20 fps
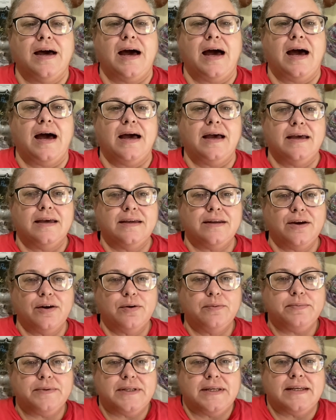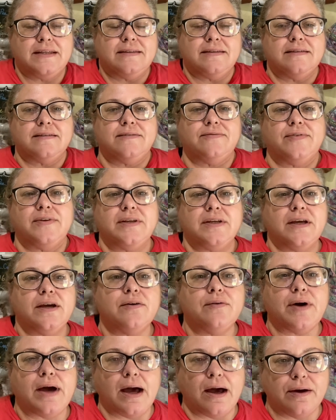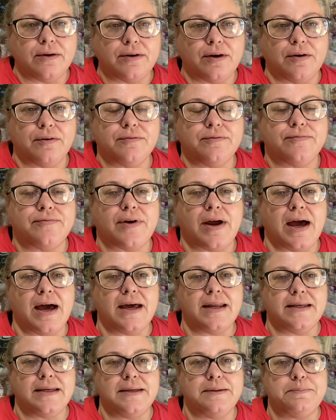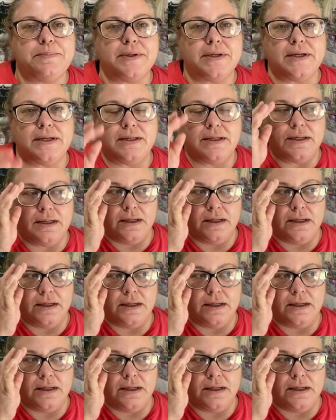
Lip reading: I had hoped to get this video out on Friday, but